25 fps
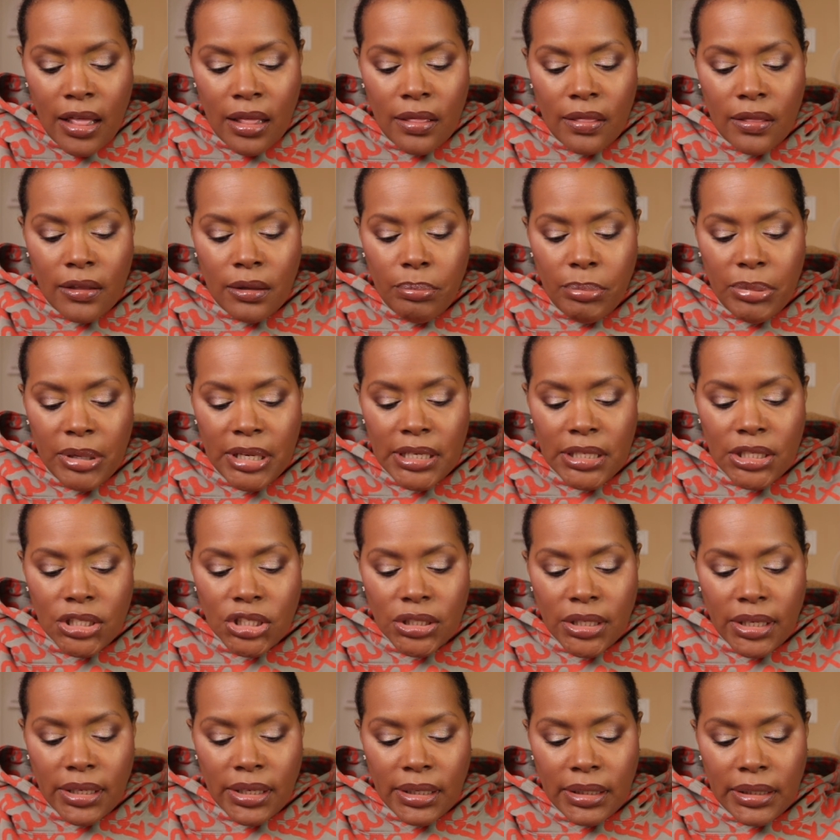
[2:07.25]
The Peach
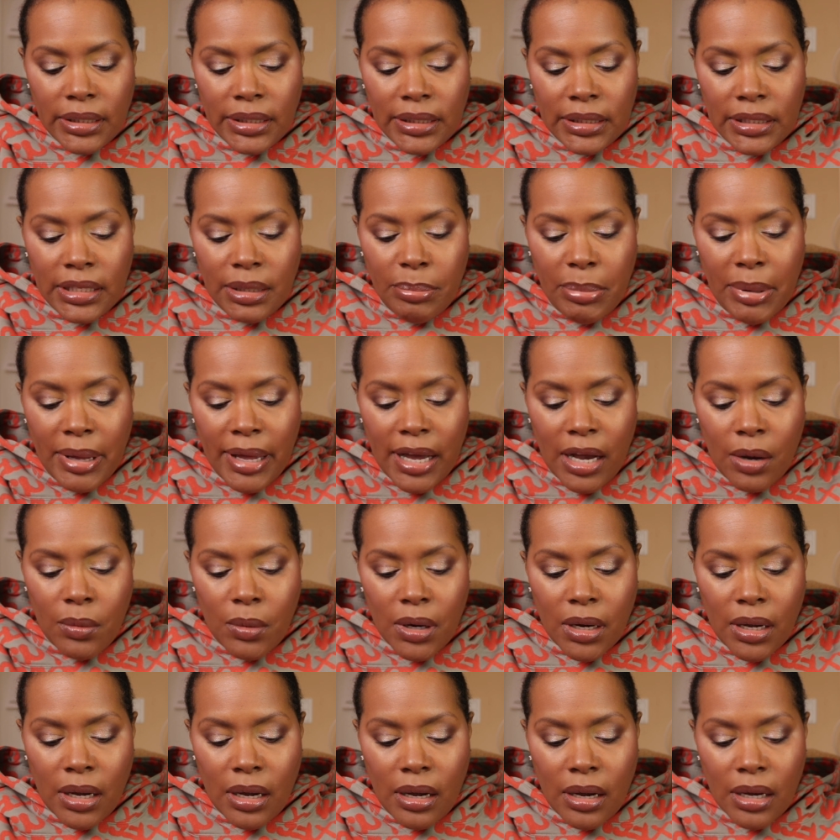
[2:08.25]
and Lily Power
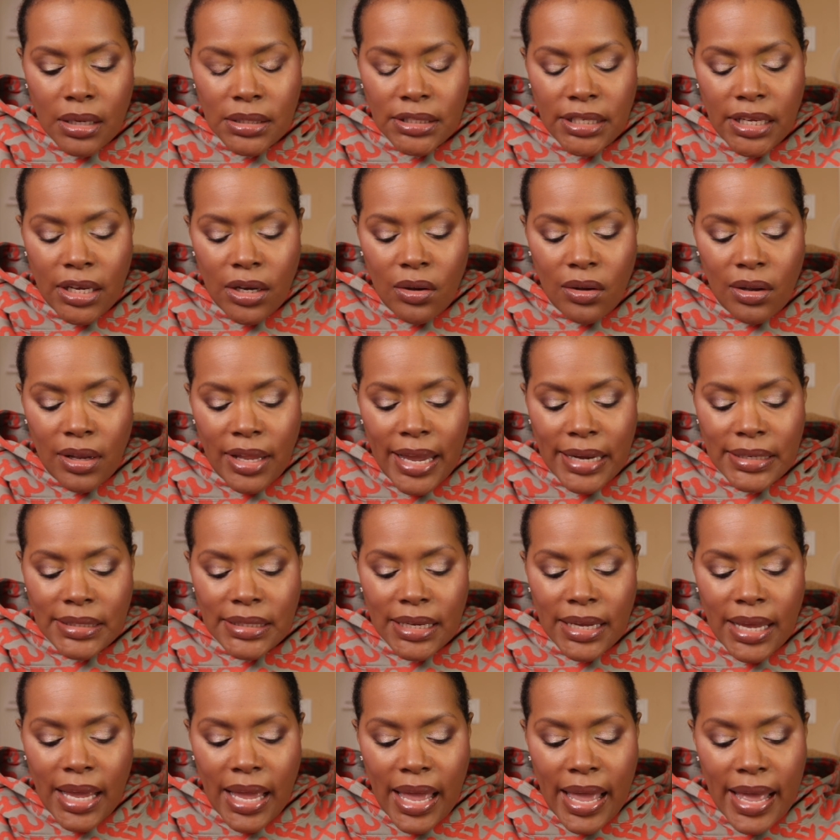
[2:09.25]
Cocktail
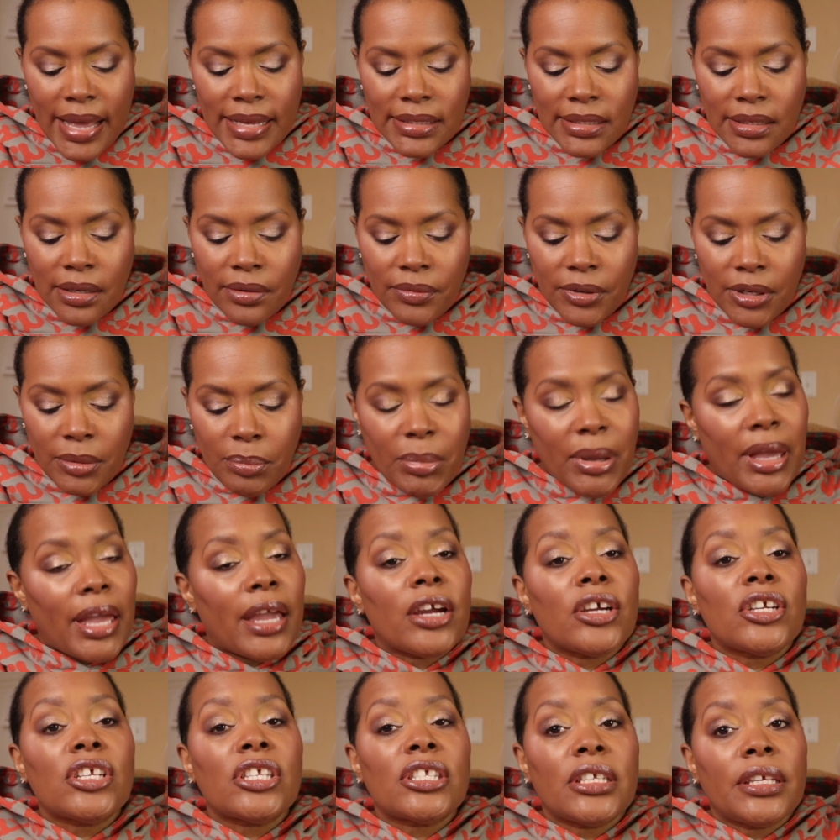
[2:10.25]
Lactic Acid
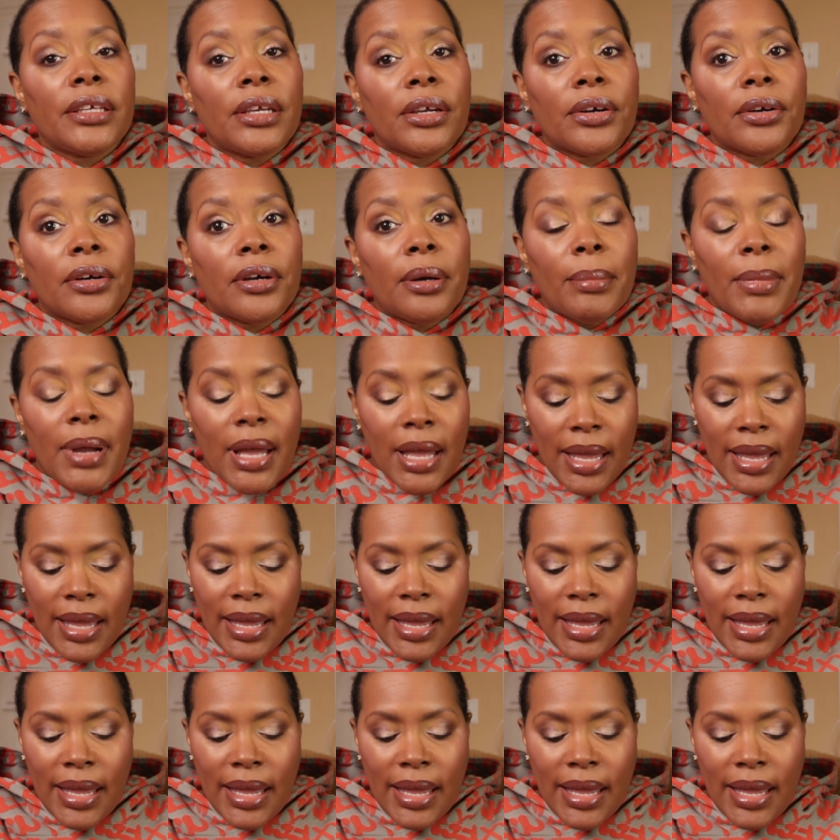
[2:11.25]
Repair Serum,